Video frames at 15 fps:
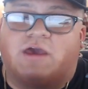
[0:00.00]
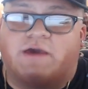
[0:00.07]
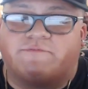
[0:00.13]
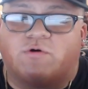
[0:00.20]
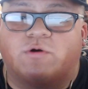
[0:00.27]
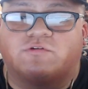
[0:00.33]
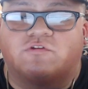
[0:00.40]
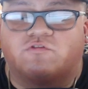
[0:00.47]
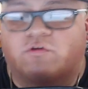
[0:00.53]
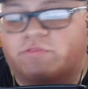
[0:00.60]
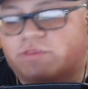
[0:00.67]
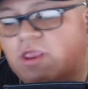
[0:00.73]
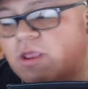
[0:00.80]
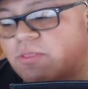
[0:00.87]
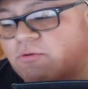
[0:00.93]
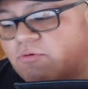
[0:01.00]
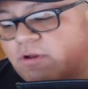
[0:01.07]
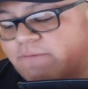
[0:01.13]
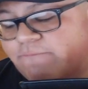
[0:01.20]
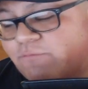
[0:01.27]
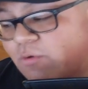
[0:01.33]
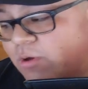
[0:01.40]
I've always enjoyed the King of the
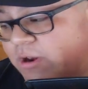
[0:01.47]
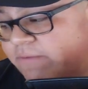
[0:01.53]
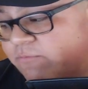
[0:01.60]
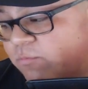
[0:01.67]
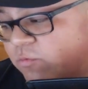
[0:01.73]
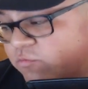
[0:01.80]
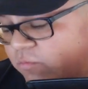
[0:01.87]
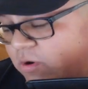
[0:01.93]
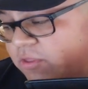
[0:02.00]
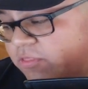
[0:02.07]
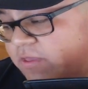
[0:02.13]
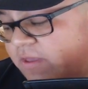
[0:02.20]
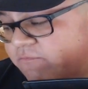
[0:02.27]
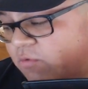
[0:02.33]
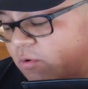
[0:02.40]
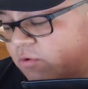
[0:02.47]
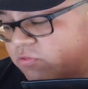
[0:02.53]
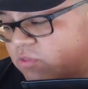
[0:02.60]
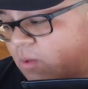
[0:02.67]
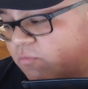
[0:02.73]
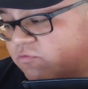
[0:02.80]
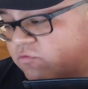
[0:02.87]
Ring for whatever it was worth. I've always
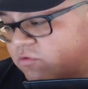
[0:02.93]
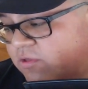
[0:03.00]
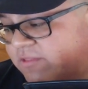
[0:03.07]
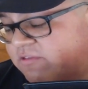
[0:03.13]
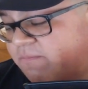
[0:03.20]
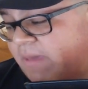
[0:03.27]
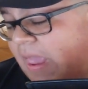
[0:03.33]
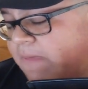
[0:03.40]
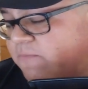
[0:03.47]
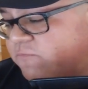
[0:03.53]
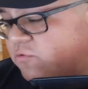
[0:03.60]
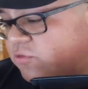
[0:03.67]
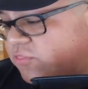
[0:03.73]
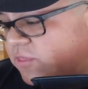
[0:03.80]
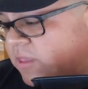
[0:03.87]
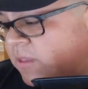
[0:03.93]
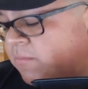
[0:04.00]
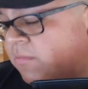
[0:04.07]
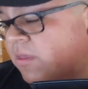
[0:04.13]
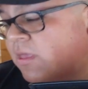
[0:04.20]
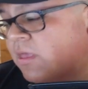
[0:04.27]
thought it was good as a pay-per-view theme.